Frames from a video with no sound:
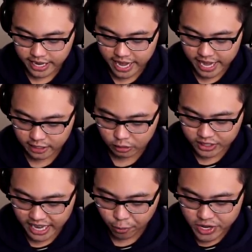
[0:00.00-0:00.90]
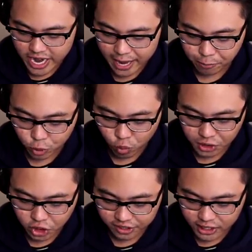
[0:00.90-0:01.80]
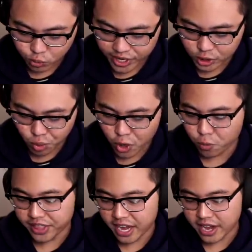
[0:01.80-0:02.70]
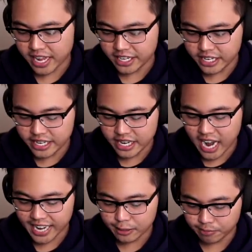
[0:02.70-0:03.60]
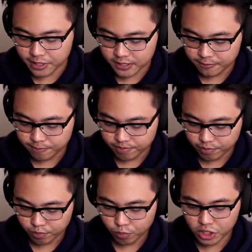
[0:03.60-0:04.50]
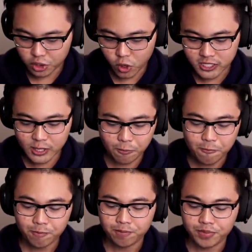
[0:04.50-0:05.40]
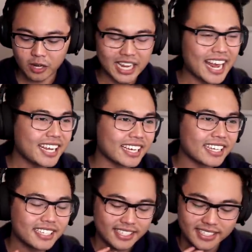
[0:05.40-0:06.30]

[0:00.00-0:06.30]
And it looks like we are able to one-shot this one as well without any items, which is awesome. I'll take it.